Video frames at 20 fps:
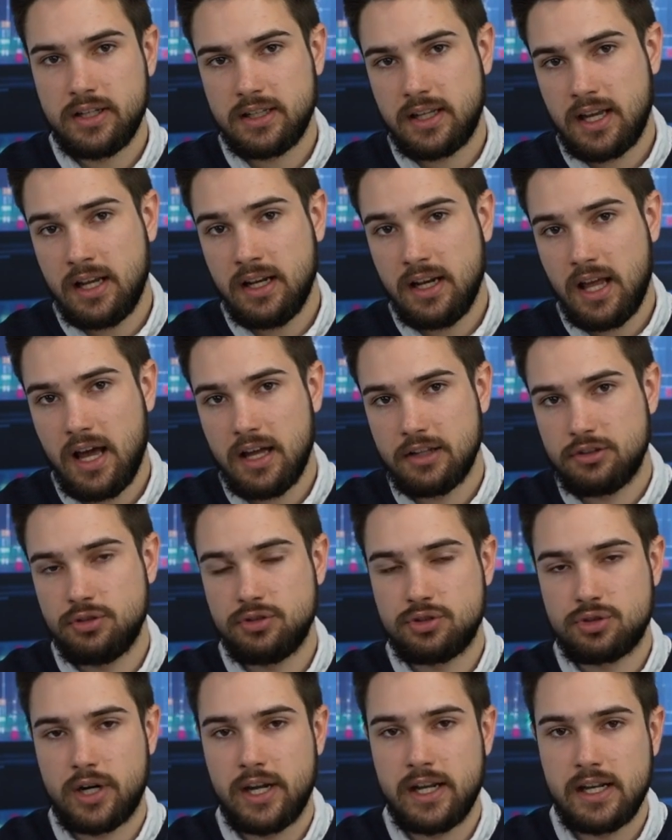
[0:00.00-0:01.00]
Again, to
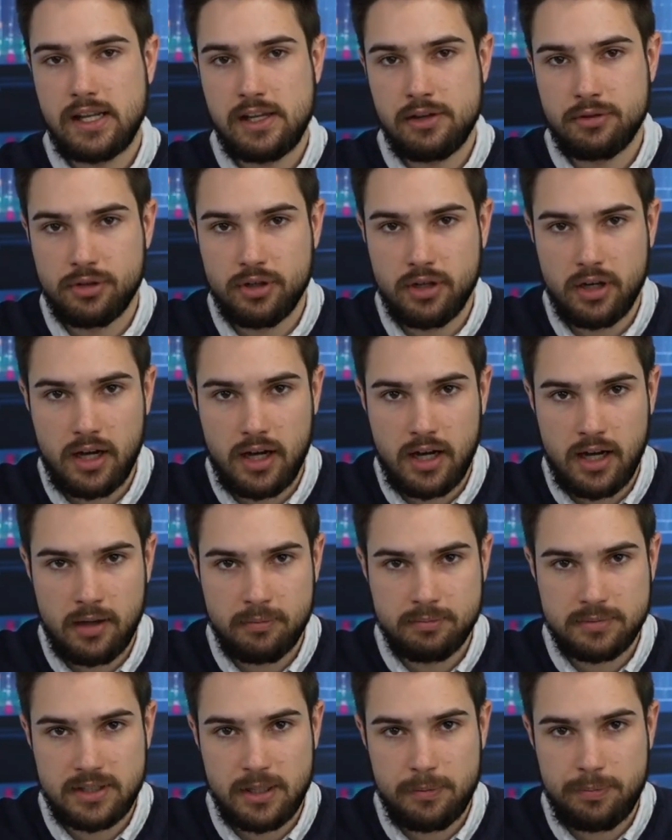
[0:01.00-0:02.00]
trade euro
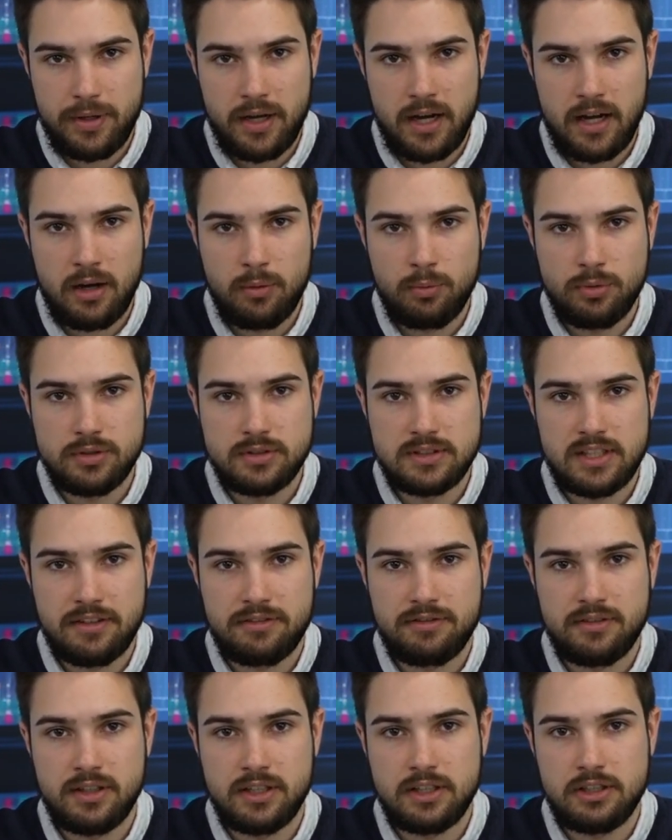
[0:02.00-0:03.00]
CPI, I would
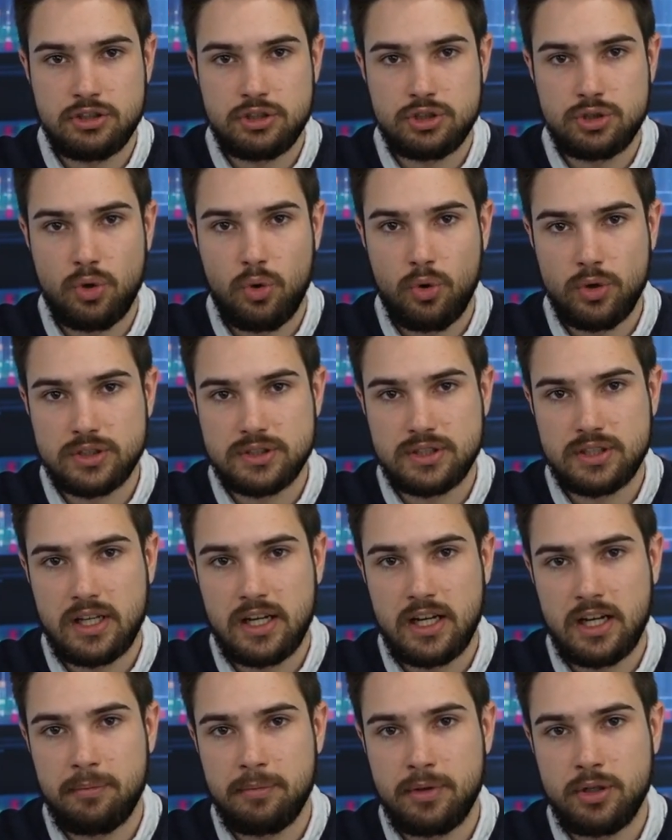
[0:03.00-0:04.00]
definitely short
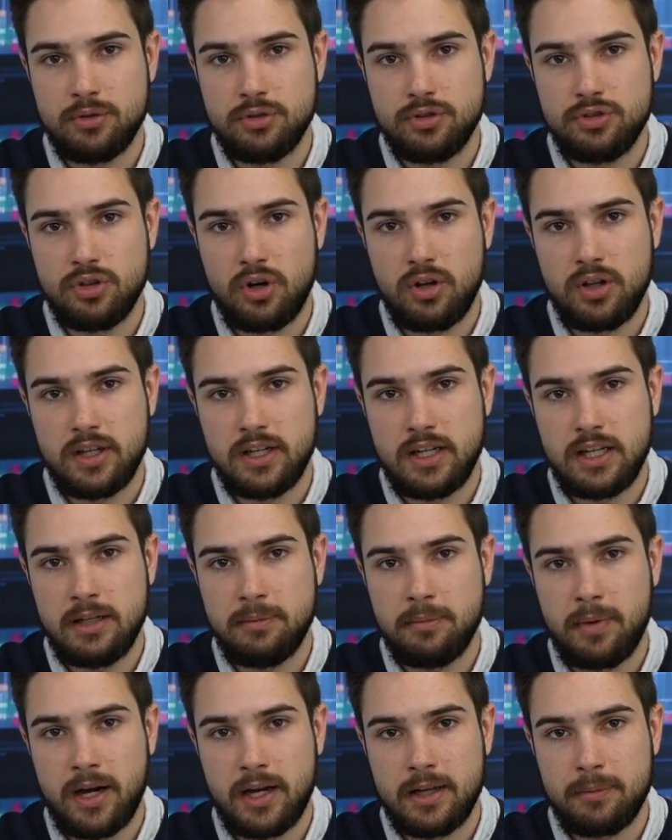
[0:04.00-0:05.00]
euro dollar
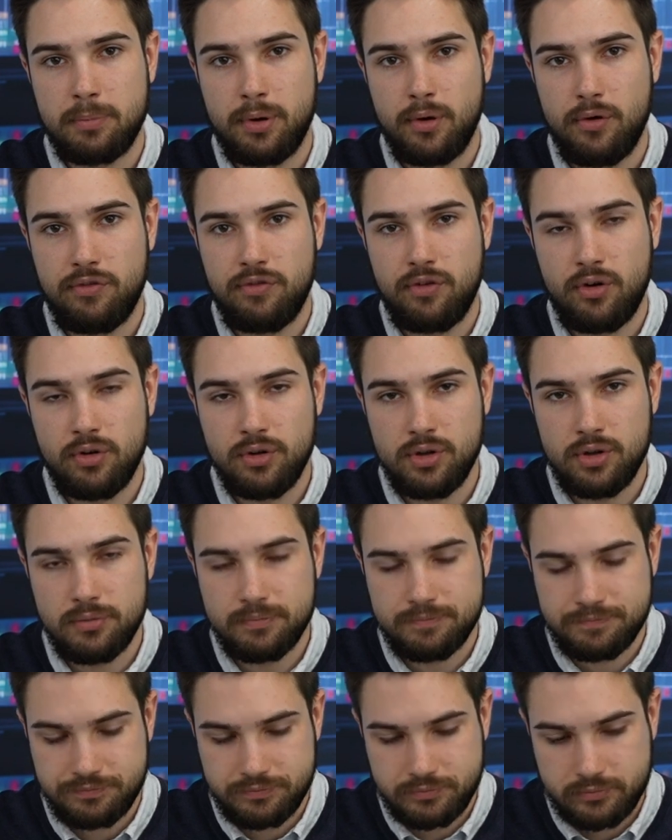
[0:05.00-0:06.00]
in my portfolio.
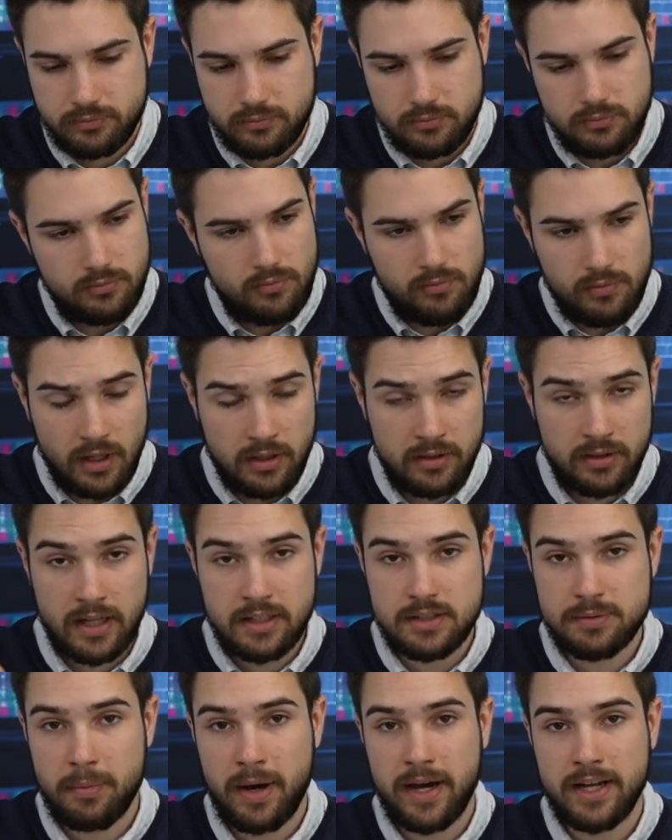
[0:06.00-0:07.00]

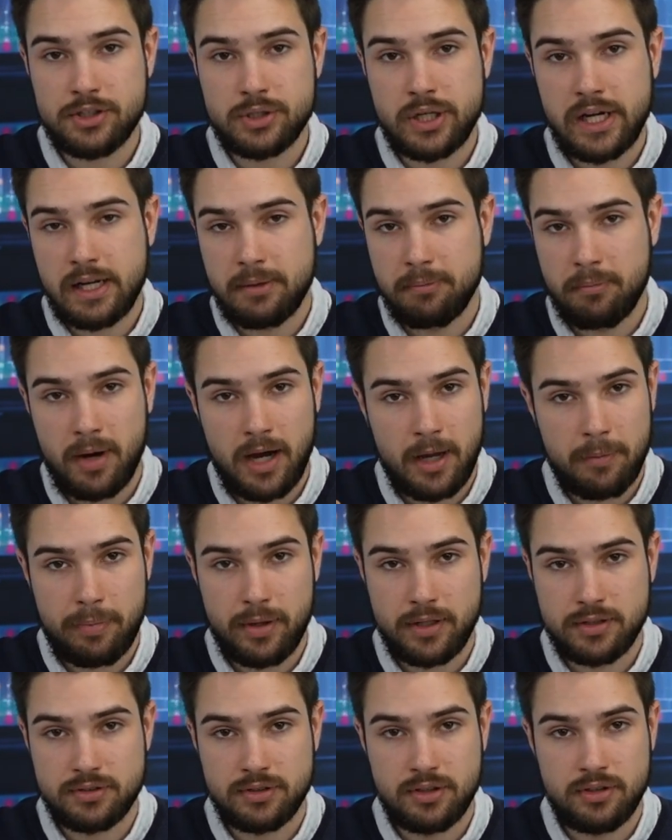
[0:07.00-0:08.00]
That's my trade, my
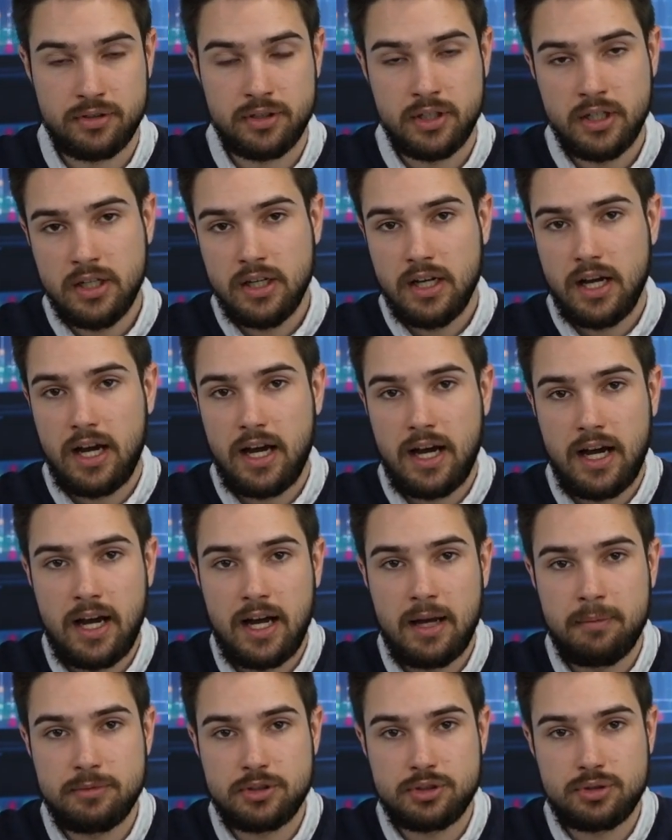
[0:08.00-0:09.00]
personal
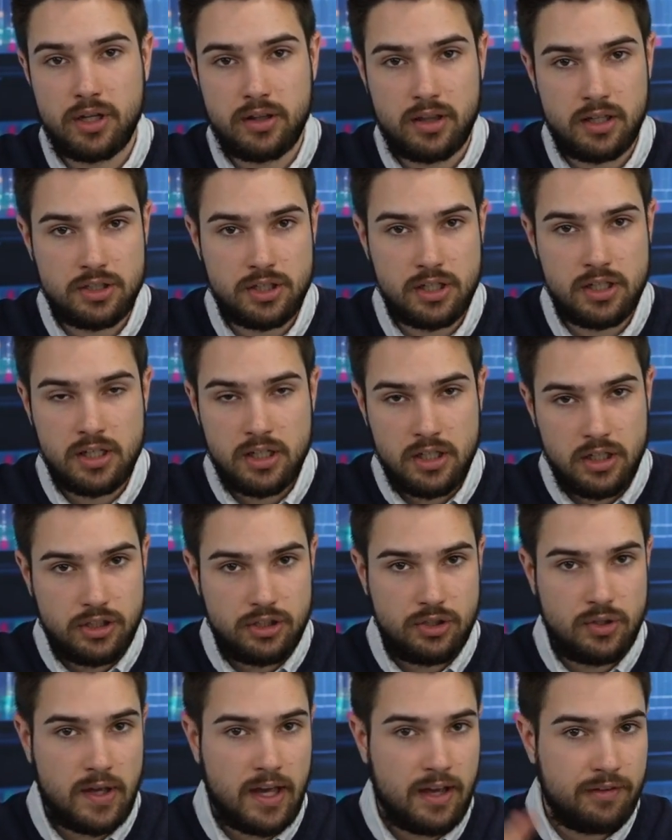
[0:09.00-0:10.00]
strategy.
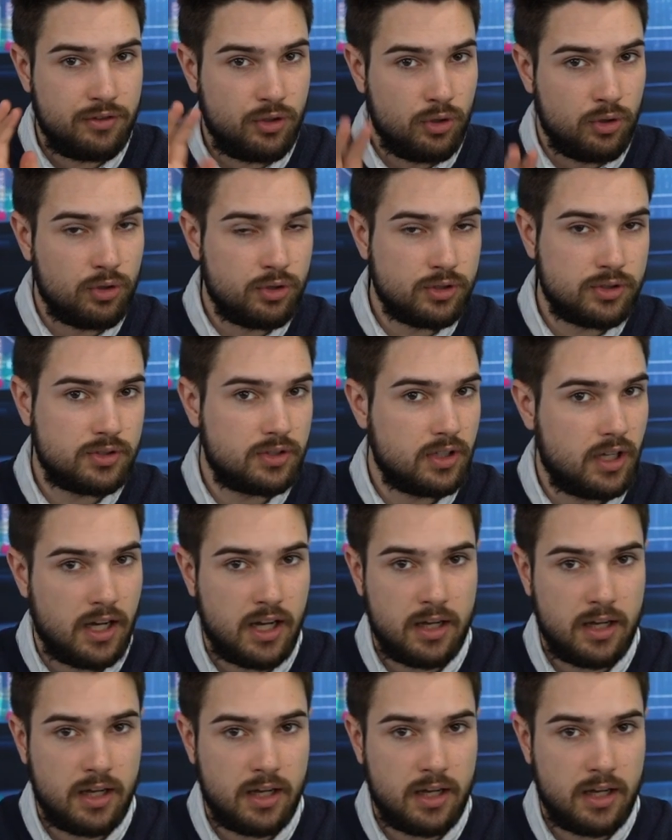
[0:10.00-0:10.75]
You have yours.